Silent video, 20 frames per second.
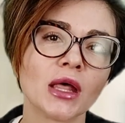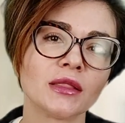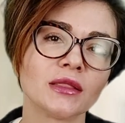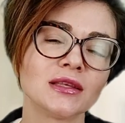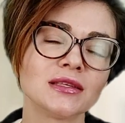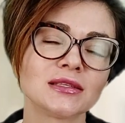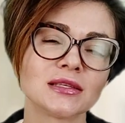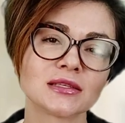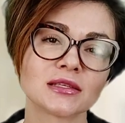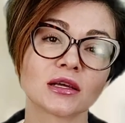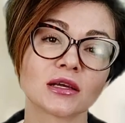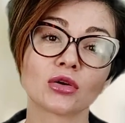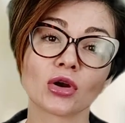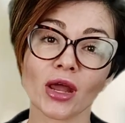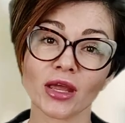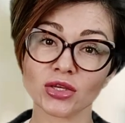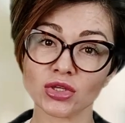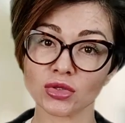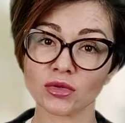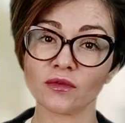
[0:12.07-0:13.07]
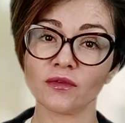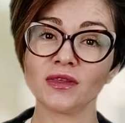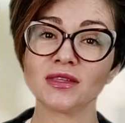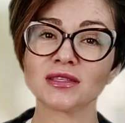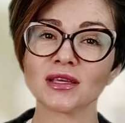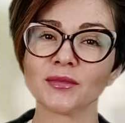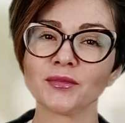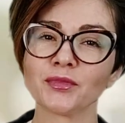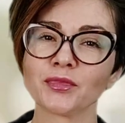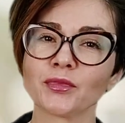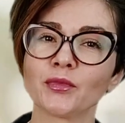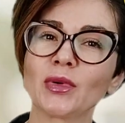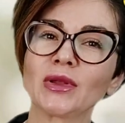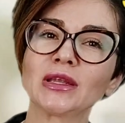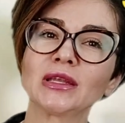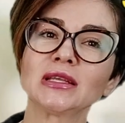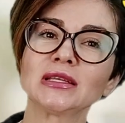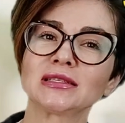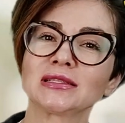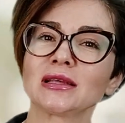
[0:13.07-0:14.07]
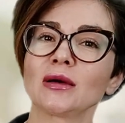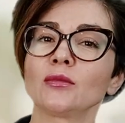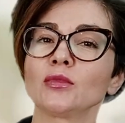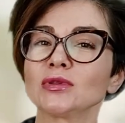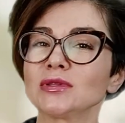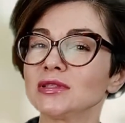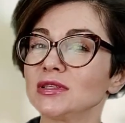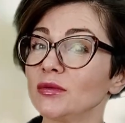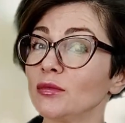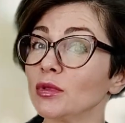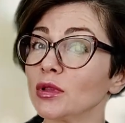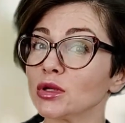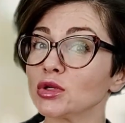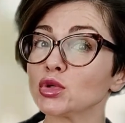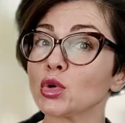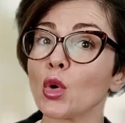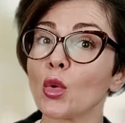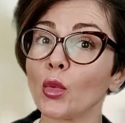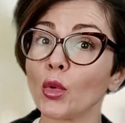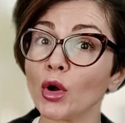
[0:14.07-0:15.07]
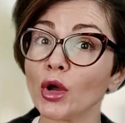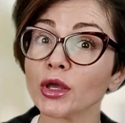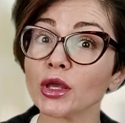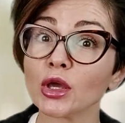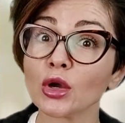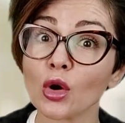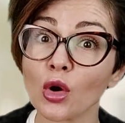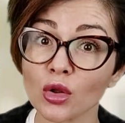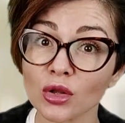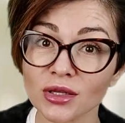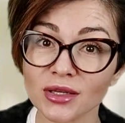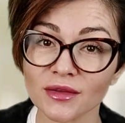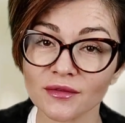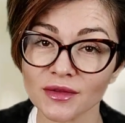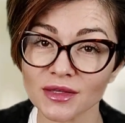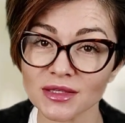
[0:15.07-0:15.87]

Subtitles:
This is a graduate visa, but it is somewhat similar to a working holiday